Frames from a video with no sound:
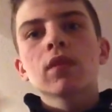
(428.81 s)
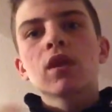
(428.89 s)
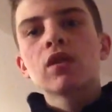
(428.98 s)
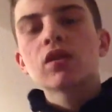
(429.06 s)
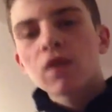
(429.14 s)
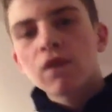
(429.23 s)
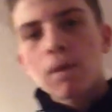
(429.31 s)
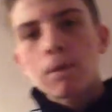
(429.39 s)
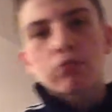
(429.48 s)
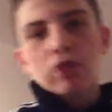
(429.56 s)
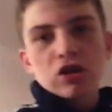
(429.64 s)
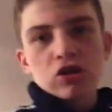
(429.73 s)
the different
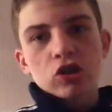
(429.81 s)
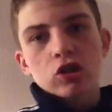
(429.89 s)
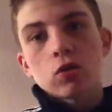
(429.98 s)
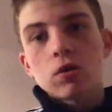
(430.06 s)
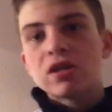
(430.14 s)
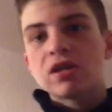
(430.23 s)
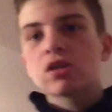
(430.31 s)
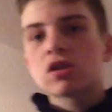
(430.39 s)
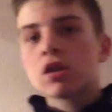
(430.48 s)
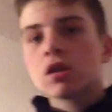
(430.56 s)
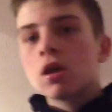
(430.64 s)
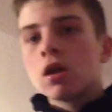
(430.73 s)
branching choices that
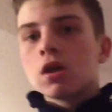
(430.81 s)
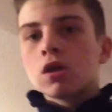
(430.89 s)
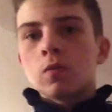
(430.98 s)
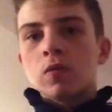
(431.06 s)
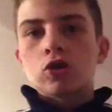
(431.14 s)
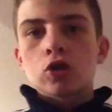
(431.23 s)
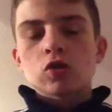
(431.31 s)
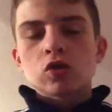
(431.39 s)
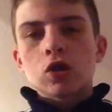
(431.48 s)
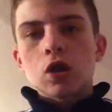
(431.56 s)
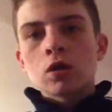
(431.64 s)
have been chosen.